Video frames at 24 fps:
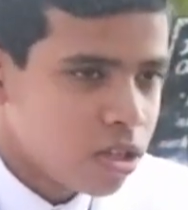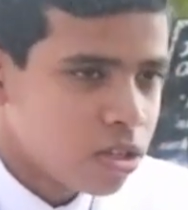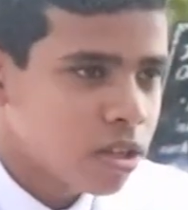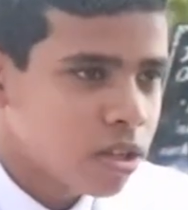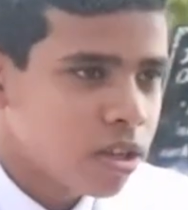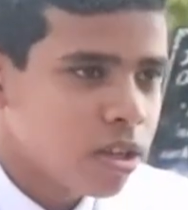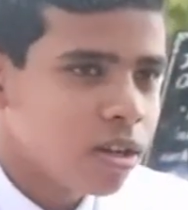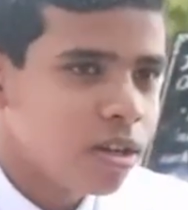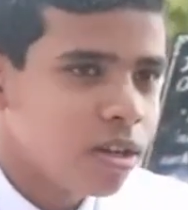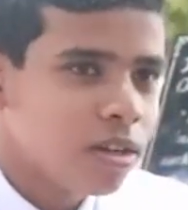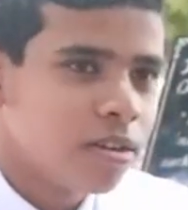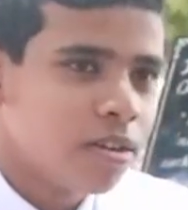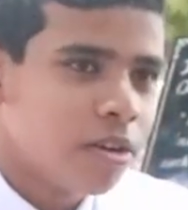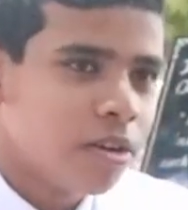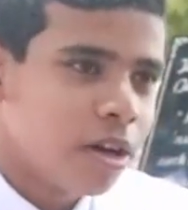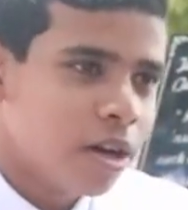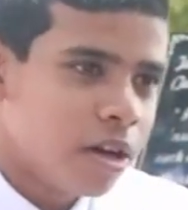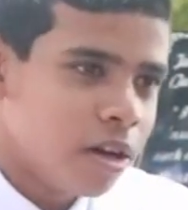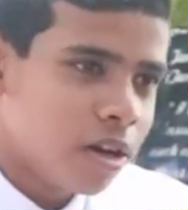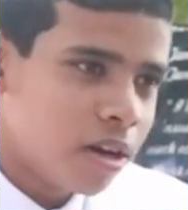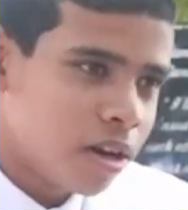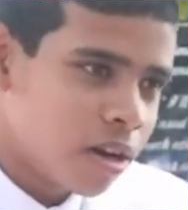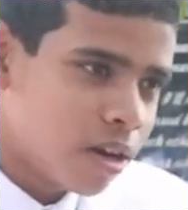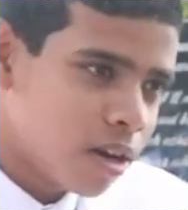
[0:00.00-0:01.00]
So,
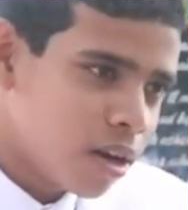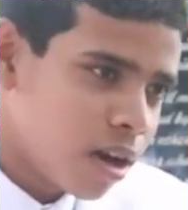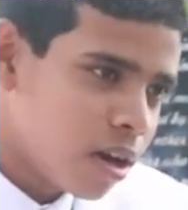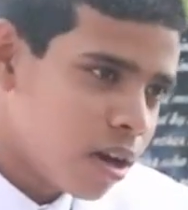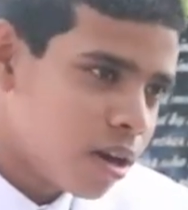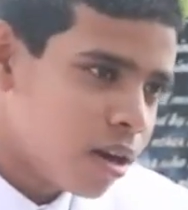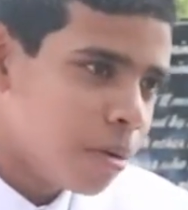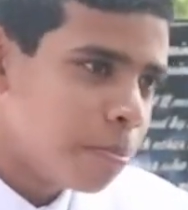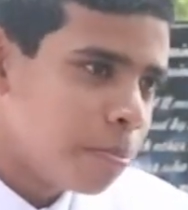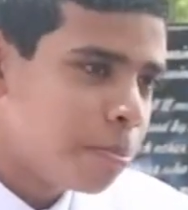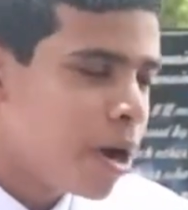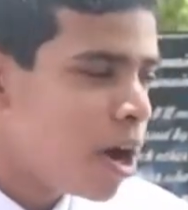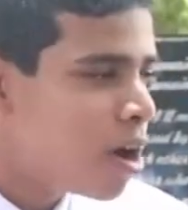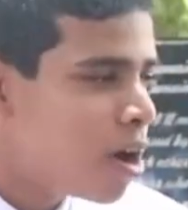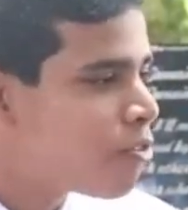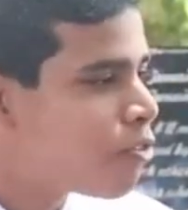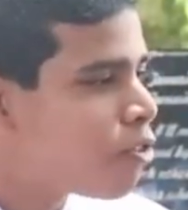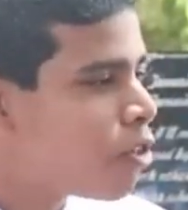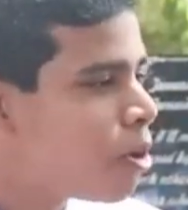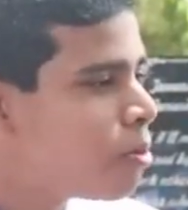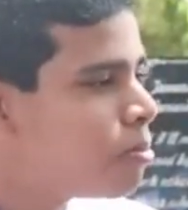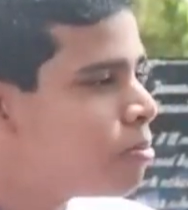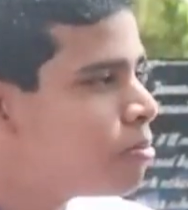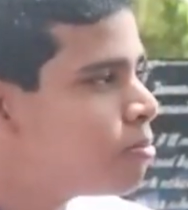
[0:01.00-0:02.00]

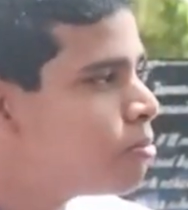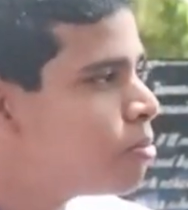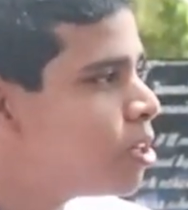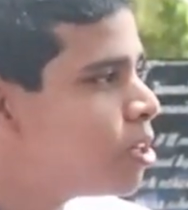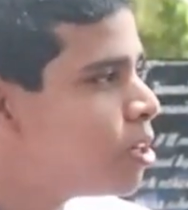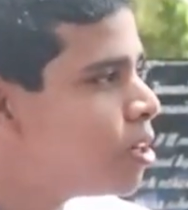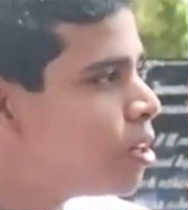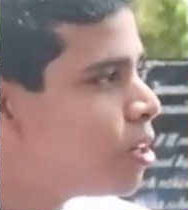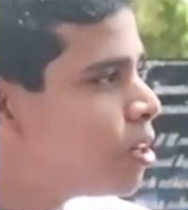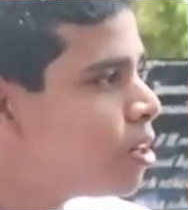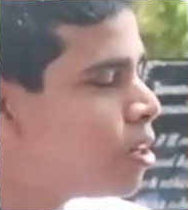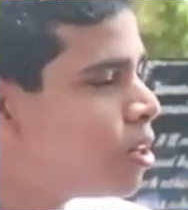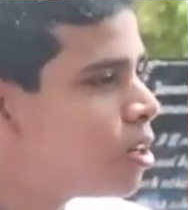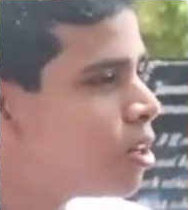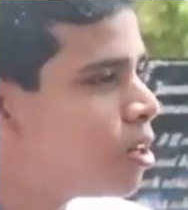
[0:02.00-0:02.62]
apart from